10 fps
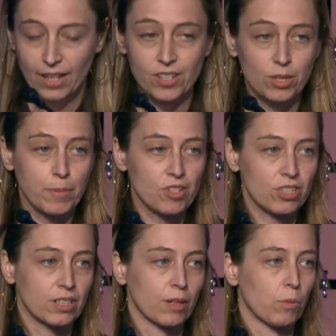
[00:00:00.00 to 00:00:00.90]
And I should
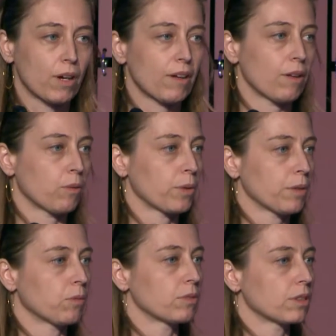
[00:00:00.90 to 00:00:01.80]
mention that while
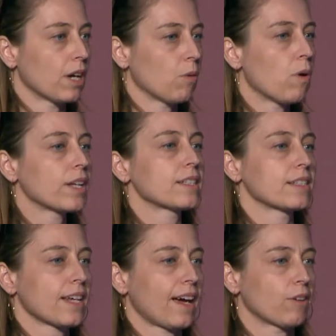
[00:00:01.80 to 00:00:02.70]
we wanted to
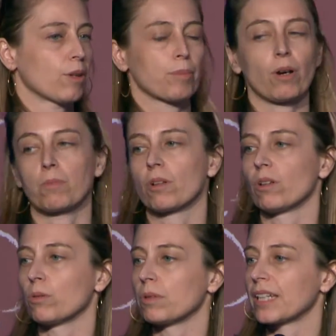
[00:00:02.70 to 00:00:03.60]
tackle the problem
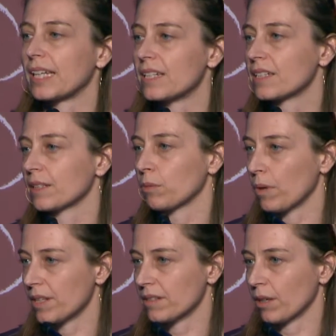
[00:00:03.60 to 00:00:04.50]
globally, India
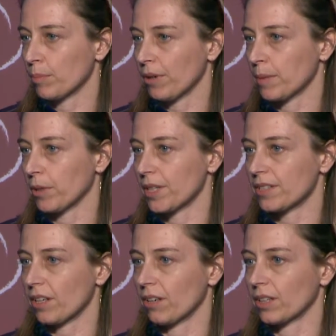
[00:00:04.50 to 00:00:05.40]
was our primary
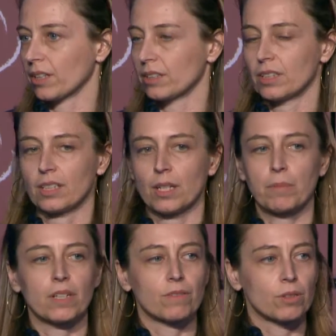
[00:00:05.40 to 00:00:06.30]
target.
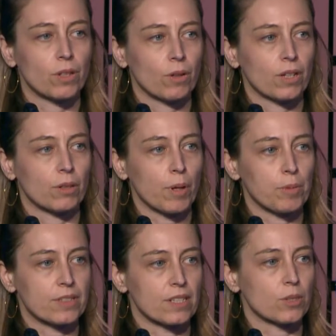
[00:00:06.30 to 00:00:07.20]
Many of you know that it
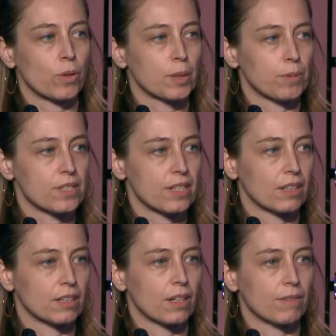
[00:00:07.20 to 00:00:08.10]
represents
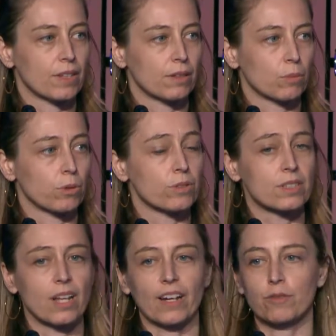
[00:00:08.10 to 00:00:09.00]
20% of the
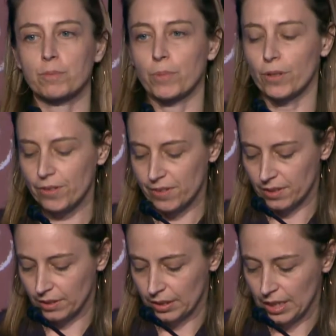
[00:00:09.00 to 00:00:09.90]
world's live
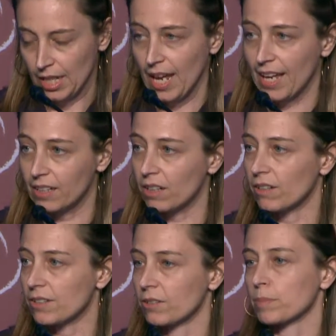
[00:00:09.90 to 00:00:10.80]
births, and it
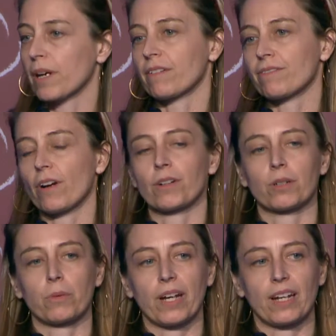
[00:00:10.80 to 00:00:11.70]
also is by far
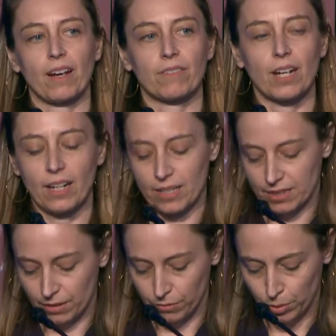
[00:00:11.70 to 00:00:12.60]
and away have the
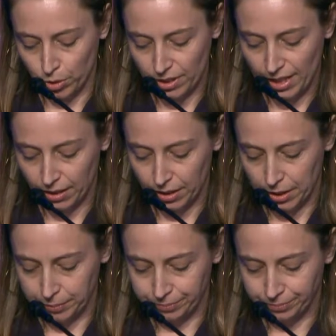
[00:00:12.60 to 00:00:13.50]
highest infant
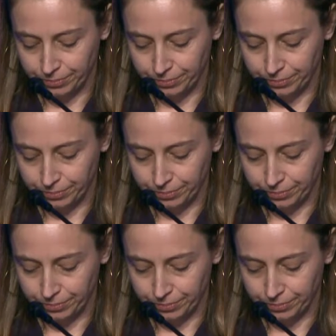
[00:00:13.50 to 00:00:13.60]
mortality.